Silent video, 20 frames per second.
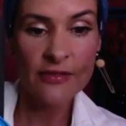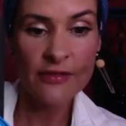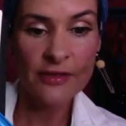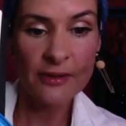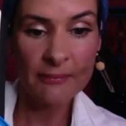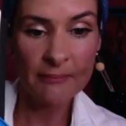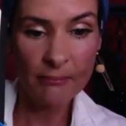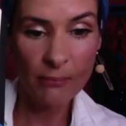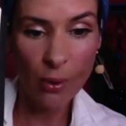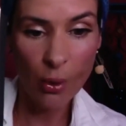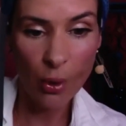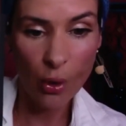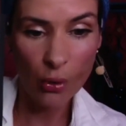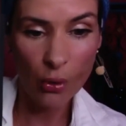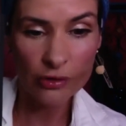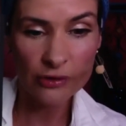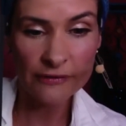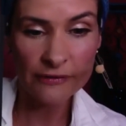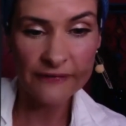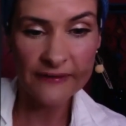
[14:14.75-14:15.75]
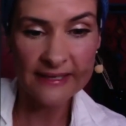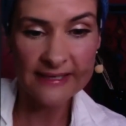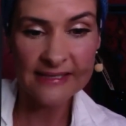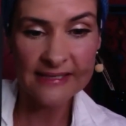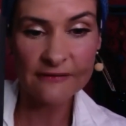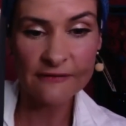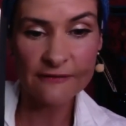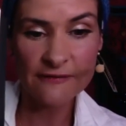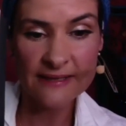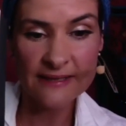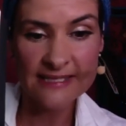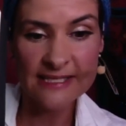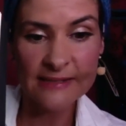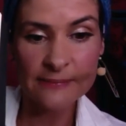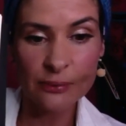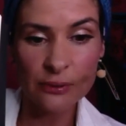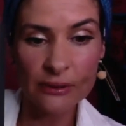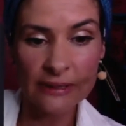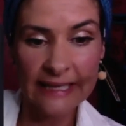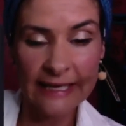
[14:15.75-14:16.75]
the more of this
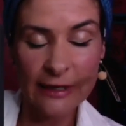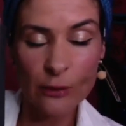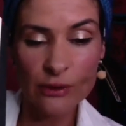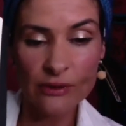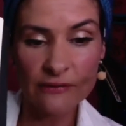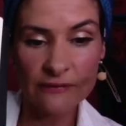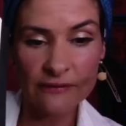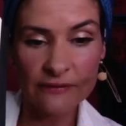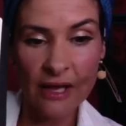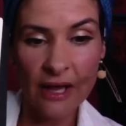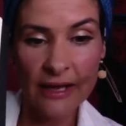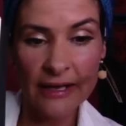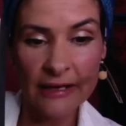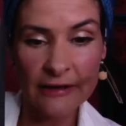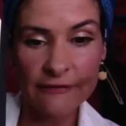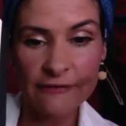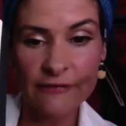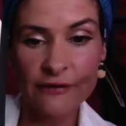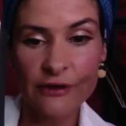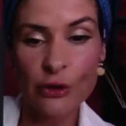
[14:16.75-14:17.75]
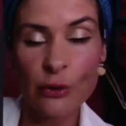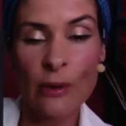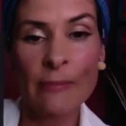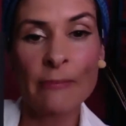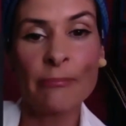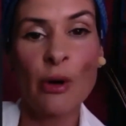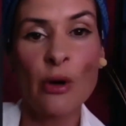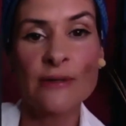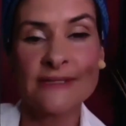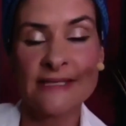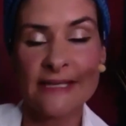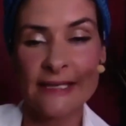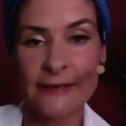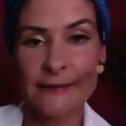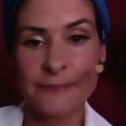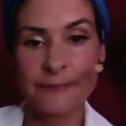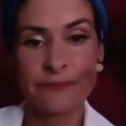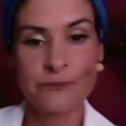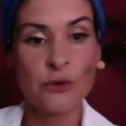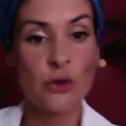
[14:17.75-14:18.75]
invisible liquid of life you embody.
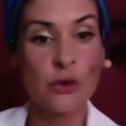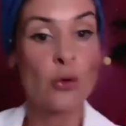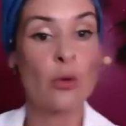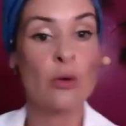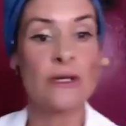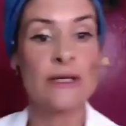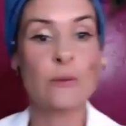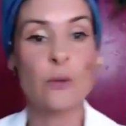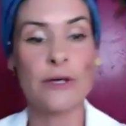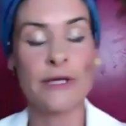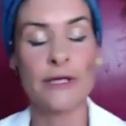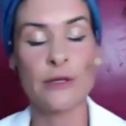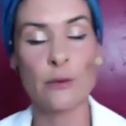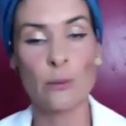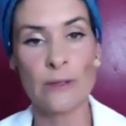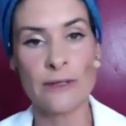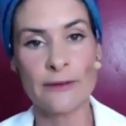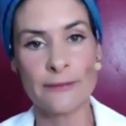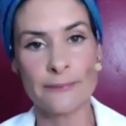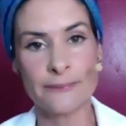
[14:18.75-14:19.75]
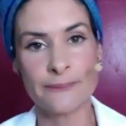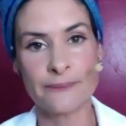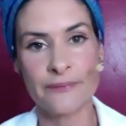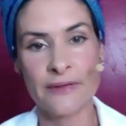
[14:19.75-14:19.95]
Call it what you will.